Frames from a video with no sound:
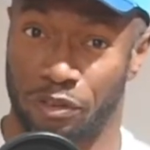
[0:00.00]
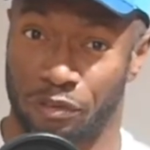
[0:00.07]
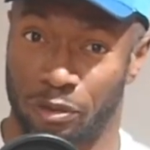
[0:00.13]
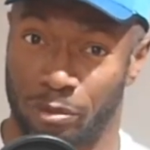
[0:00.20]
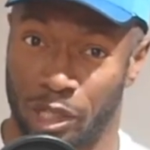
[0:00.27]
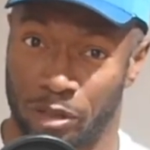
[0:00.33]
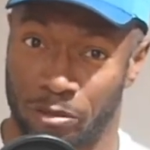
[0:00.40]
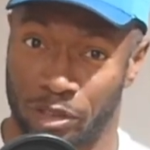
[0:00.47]
They
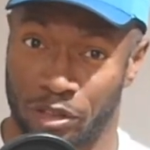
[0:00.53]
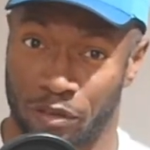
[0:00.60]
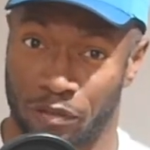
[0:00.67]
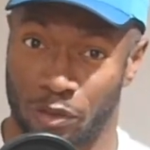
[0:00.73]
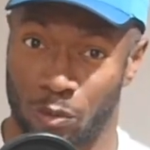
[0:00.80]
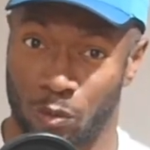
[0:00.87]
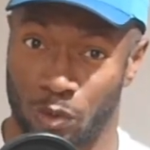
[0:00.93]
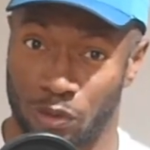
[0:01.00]
remind me of
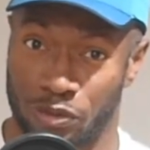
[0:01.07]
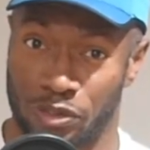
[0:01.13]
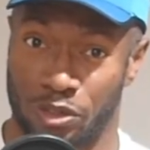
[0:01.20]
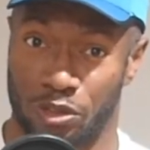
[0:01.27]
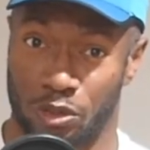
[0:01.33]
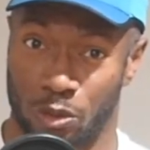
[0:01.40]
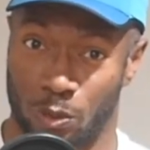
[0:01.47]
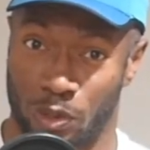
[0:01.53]
the
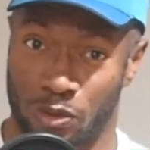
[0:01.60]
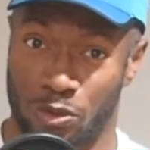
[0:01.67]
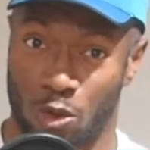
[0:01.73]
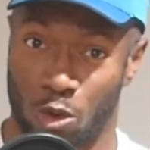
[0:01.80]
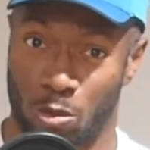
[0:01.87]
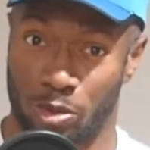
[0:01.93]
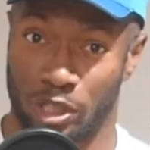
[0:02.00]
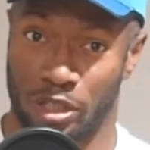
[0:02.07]
Wilson US
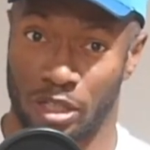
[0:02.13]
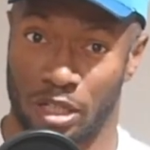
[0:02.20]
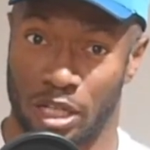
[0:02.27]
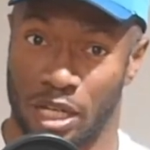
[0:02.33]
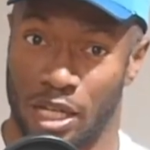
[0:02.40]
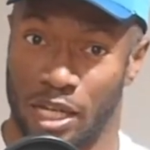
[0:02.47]
Open,